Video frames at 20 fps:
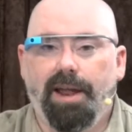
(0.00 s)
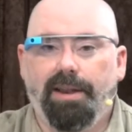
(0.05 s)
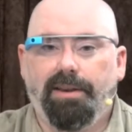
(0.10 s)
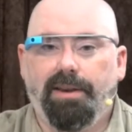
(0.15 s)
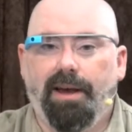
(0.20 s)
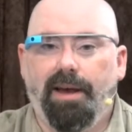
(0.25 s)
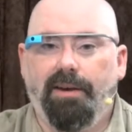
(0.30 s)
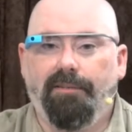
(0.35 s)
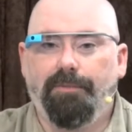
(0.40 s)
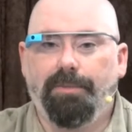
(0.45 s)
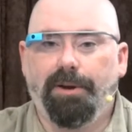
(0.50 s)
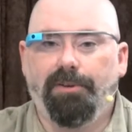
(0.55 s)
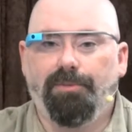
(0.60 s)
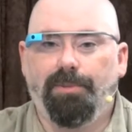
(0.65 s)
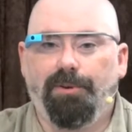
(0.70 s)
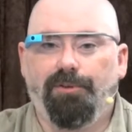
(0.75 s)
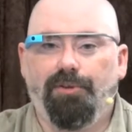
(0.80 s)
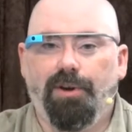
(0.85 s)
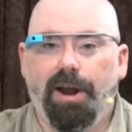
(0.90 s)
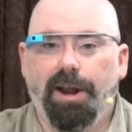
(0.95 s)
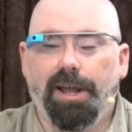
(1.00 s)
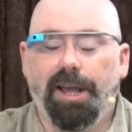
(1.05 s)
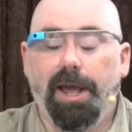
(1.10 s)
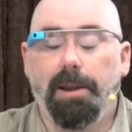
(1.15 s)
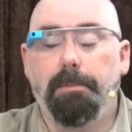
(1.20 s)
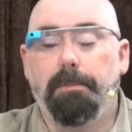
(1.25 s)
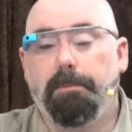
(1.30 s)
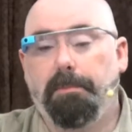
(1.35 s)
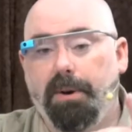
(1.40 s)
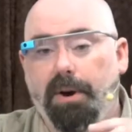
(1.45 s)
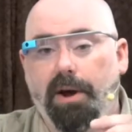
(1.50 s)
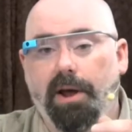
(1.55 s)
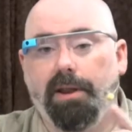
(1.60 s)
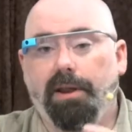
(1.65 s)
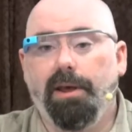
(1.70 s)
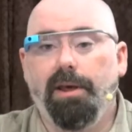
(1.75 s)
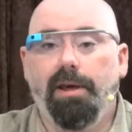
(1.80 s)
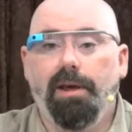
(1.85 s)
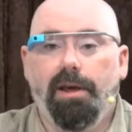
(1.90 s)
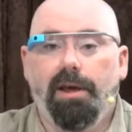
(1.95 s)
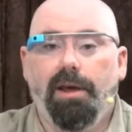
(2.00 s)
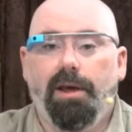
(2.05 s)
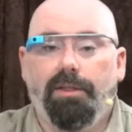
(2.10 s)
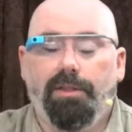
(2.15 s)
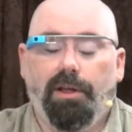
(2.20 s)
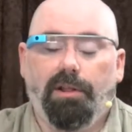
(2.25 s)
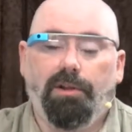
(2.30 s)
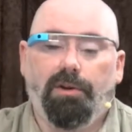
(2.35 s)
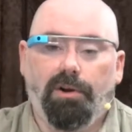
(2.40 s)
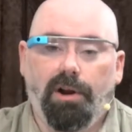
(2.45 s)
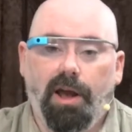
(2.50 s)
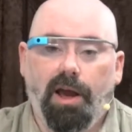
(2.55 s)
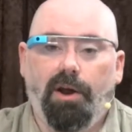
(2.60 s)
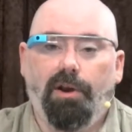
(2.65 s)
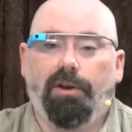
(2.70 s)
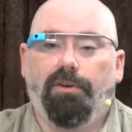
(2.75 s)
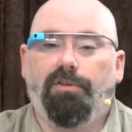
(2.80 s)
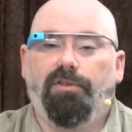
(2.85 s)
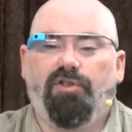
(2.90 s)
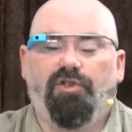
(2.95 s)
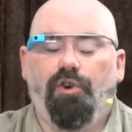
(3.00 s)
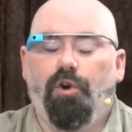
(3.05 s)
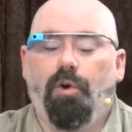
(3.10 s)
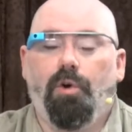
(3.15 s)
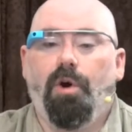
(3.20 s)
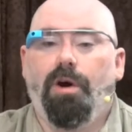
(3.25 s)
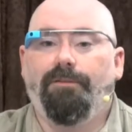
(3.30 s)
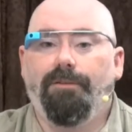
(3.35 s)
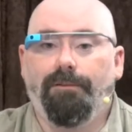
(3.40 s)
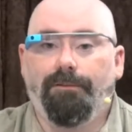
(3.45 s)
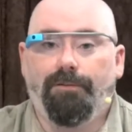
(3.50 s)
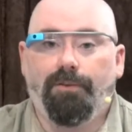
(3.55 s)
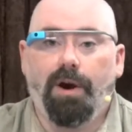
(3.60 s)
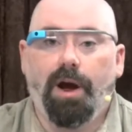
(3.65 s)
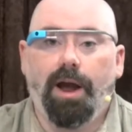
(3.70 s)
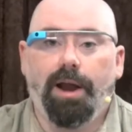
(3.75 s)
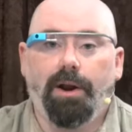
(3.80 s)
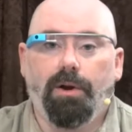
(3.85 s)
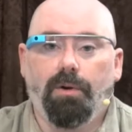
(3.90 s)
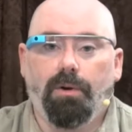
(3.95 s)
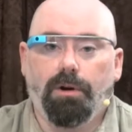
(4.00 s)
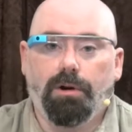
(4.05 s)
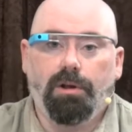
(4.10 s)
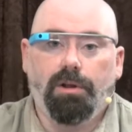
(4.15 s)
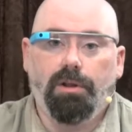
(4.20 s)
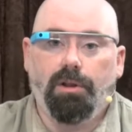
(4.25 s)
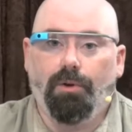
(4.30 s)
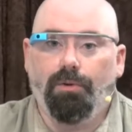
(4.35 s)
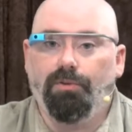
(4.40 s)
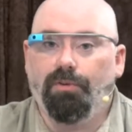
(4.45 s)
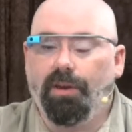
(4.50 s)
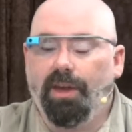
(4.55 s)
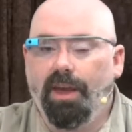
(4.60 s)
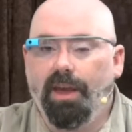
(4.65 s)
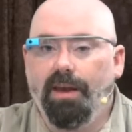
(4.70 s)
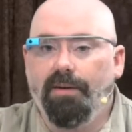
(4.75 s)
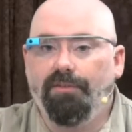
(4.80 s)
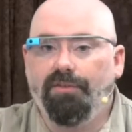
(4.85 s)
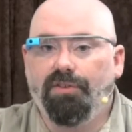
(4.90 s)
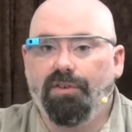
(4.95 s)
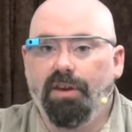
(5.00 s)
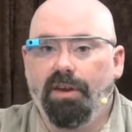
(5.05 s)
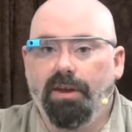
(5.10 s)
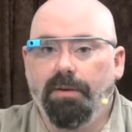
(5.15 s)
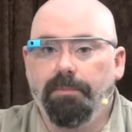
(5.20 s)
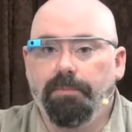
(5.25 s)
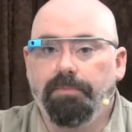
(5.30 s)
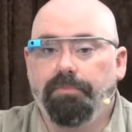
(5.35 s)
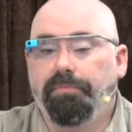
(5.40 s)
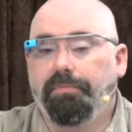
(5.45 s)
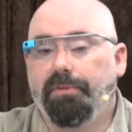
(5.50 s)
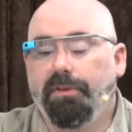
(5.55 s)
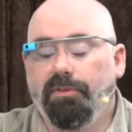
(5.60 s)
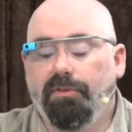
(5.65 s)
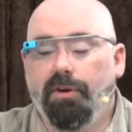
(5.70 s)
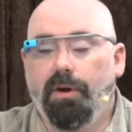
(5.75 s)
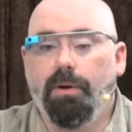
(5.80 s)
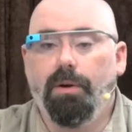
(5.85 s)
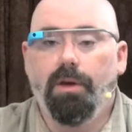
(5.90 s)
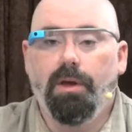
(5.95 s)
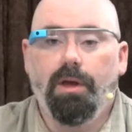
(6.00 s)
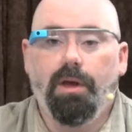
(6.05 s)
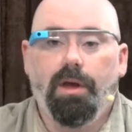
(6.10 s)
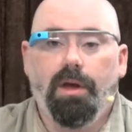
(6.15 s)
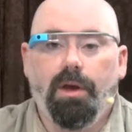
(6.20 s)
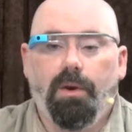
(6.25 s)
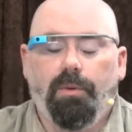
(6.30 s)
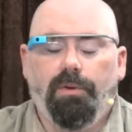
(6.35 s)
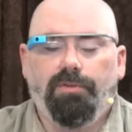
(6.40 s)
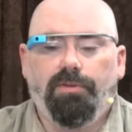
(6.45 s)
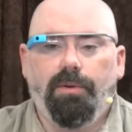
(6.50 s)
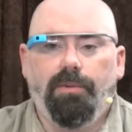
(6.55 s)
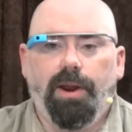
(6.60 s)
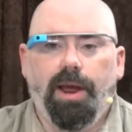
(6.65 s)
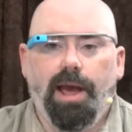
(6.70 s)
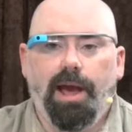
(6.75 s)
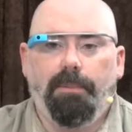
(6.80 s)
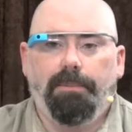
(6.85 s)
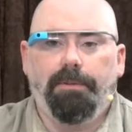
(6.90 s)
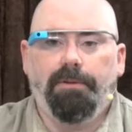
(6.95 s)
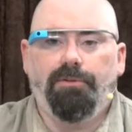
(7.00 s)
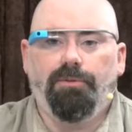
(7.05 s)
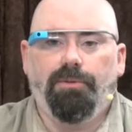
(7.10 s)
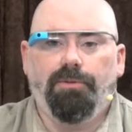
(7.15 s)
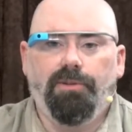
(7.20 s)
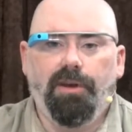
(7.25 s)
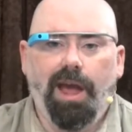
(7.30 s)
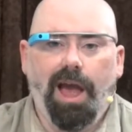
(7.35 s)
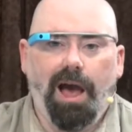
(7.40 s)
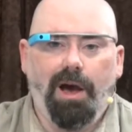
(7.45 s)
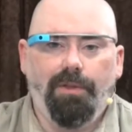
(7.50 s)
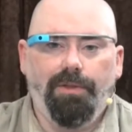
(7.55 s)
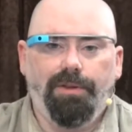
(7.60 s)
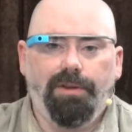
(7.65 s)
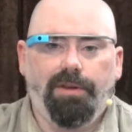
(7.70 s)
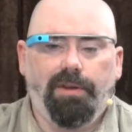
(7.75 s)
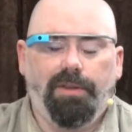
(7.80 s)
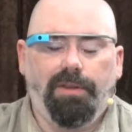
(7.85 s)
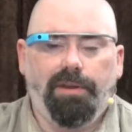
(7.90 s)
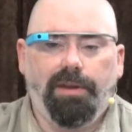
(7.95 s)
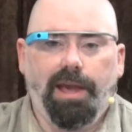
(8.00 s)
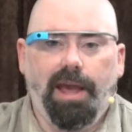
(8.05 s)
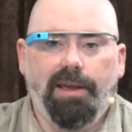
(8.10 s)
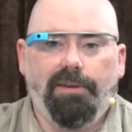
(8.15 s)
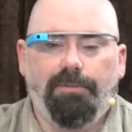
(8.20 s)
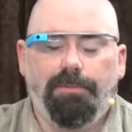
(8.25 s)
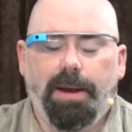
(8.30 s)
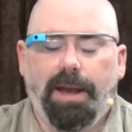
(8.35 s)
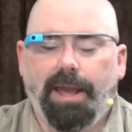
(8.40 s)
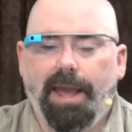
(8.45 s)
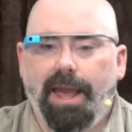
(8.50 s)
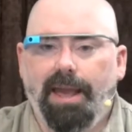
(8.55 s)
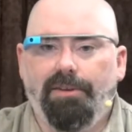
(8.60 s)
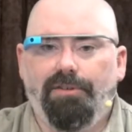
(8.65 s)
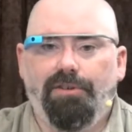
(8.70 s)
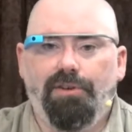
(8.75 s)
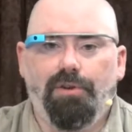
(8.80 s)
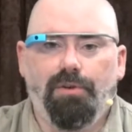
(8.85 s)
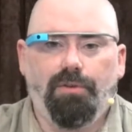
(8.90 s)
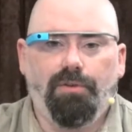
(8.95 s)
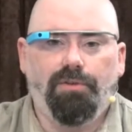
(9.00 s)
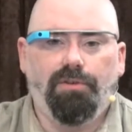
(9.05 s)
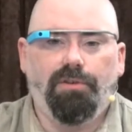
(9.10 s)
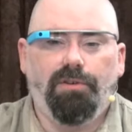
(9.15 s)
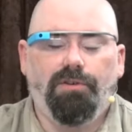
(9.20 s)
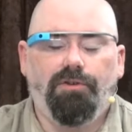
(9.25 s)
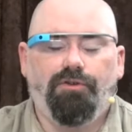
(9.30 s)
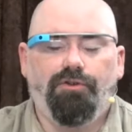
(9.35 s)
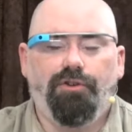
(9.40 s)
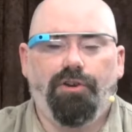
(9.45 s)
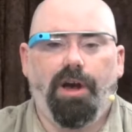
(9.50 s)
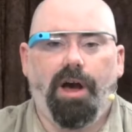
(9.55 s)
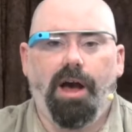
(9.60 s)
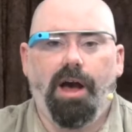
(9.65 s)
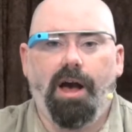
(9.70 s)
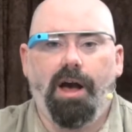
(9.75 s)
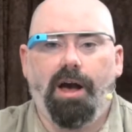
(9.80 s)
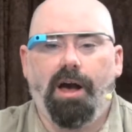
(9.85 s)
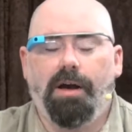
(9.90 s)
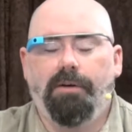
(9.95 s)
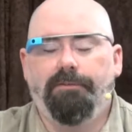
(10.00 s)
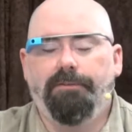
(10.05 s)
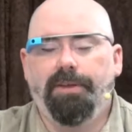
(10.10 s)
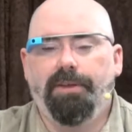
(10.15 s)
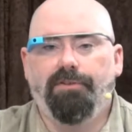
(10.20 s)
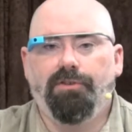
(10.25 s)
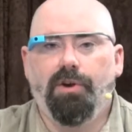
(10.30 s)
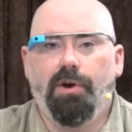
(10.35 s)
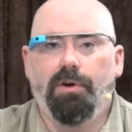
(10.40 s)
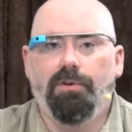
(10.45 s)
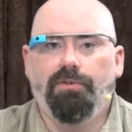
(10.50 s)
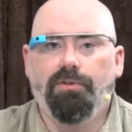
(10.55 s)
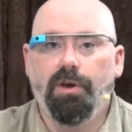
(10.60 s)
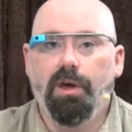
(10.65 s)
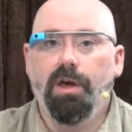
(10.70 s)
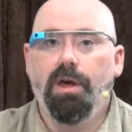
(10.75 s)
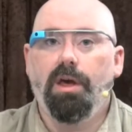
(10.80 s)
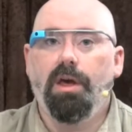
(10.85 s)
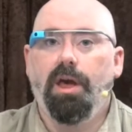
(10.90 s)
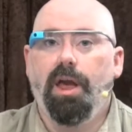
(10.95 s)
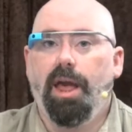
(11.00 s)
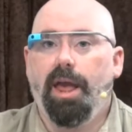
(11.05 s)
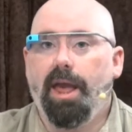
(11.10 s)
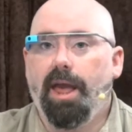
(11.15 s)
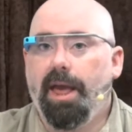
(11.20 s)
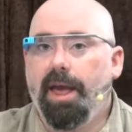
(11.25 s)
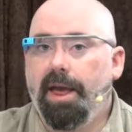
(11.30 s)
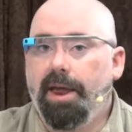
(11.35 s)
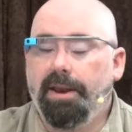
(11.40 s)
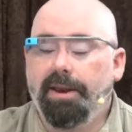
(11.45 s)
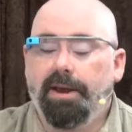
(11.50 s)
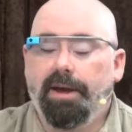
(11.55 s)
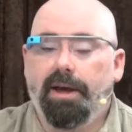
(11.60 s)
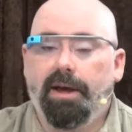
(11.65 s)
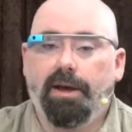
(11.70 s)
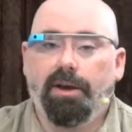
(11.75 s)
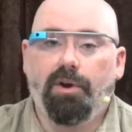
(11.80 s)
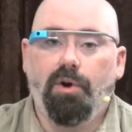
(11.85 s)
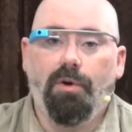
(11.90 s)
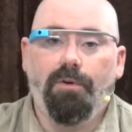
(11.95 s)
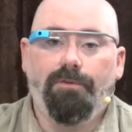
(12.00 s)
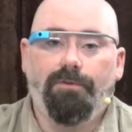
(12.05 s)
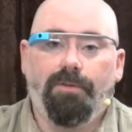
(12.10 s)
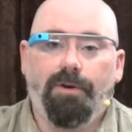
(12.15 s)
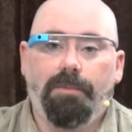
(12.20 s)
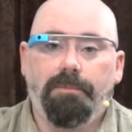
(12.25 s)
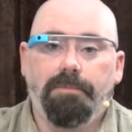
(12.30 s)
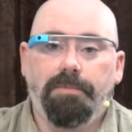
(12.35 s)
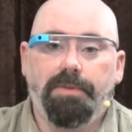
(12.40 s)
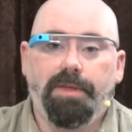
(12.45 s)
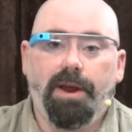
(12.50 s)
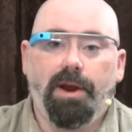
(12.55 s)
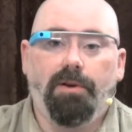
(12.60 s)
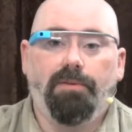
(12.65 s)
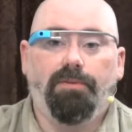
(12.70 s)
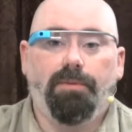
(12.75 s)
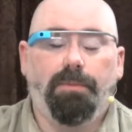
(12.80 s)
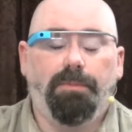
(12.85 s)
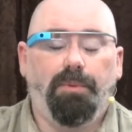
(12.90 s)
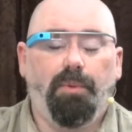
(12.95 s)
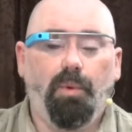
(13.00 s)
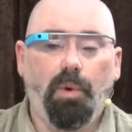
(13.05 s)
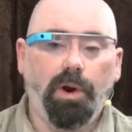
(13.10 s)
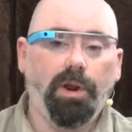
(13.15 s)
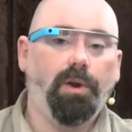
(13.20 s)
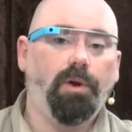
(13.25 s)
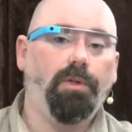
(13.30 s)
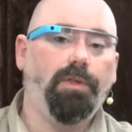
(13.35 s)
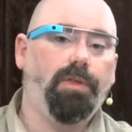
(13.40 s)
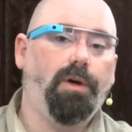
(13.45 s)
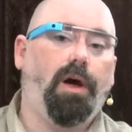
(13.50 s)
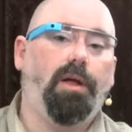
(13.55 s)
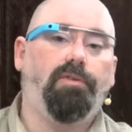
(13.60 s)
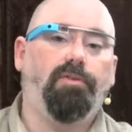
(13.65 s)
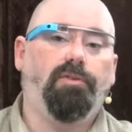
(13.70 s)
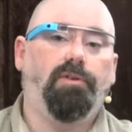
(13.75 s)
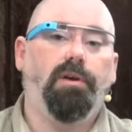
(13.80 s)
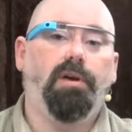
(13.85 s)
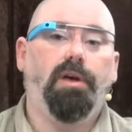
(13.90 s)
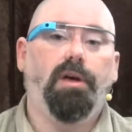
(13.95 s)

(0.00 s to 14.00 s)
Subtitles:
everybody's been trying to get, but they'll learn how to turn off a fryer or close a KFC. So we'll see what happens. We'll see how the case by case usage of this goes, and go from there. So, but what are your thoughts?